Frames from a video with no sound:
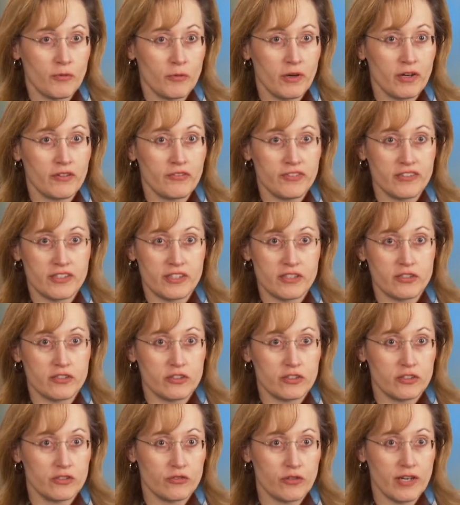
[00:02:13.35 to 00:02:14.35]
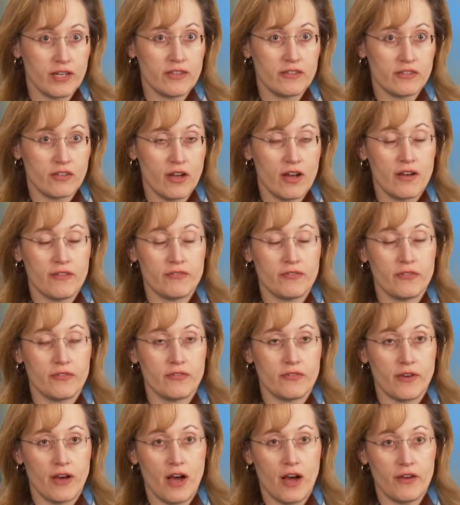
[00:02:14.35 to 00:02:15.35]
where a physician just drains off
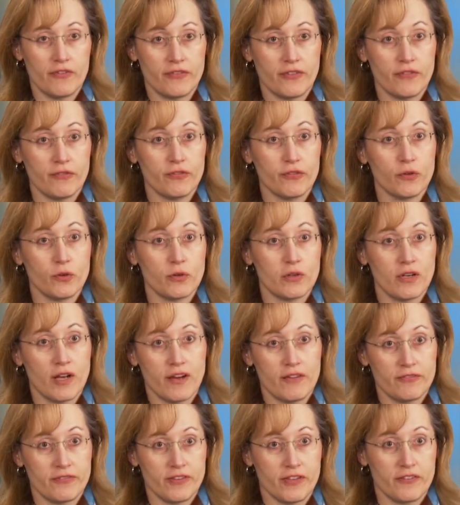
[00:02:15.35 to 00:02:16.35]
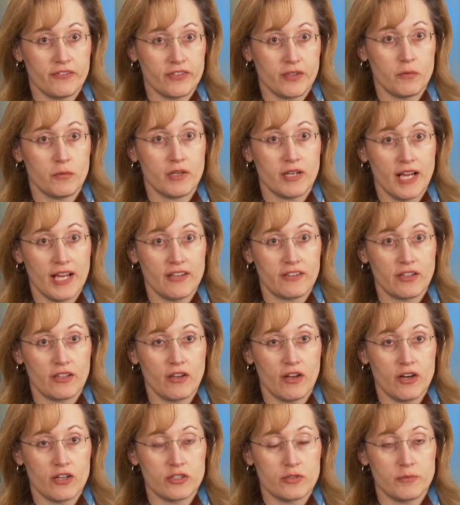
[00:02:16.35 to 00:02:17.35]
of off the fluid off if someone has a
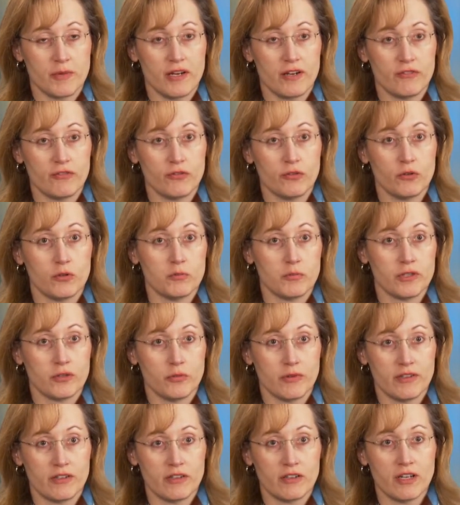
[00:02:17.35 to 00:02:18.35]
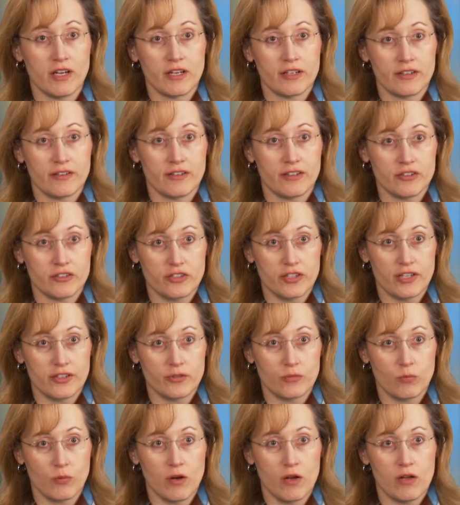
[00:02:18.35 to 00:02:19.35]
large amount of fluid between their lung and their
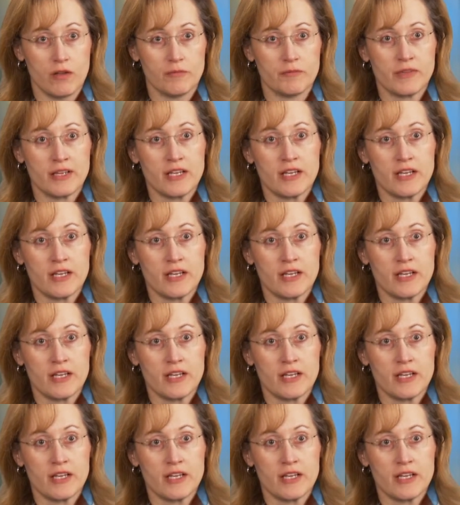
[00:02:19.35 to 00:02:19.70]
chest wall